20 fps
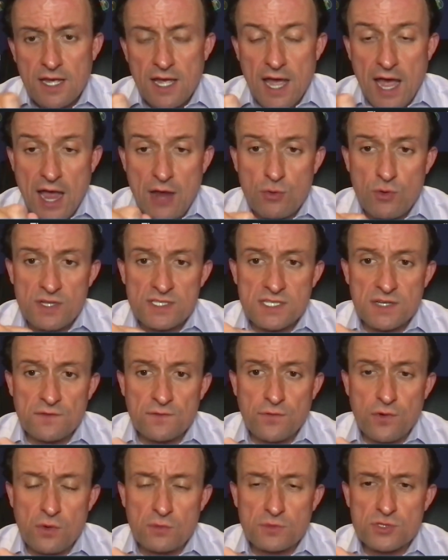I was
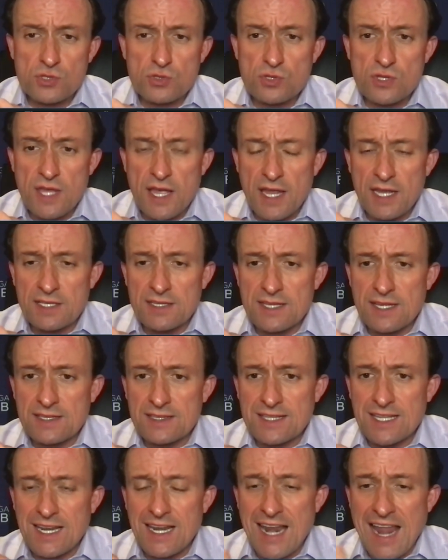informed today
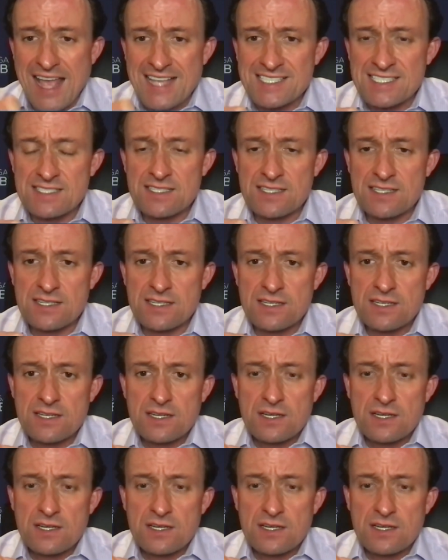that the last